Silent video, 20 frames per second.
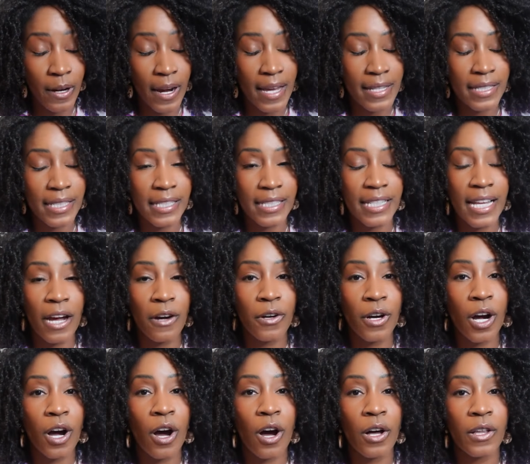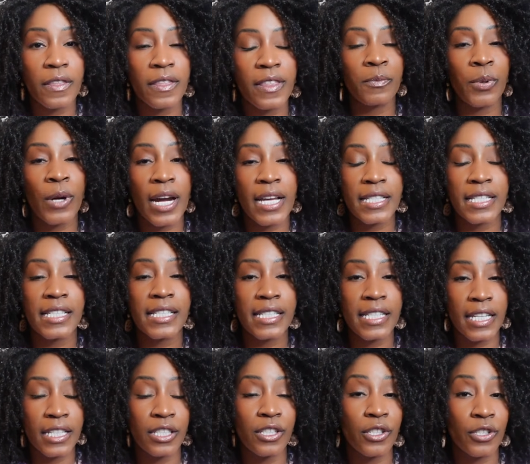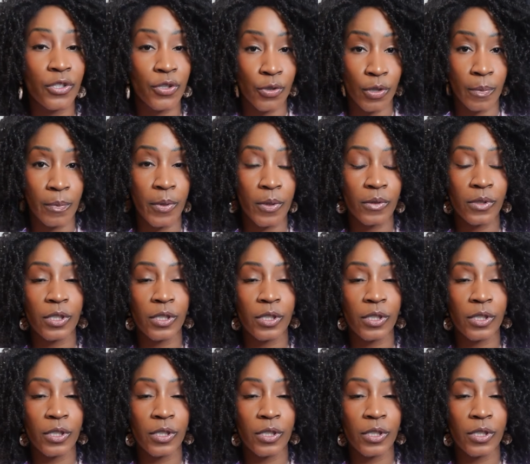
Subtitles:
as it's now called, prices tend to triple.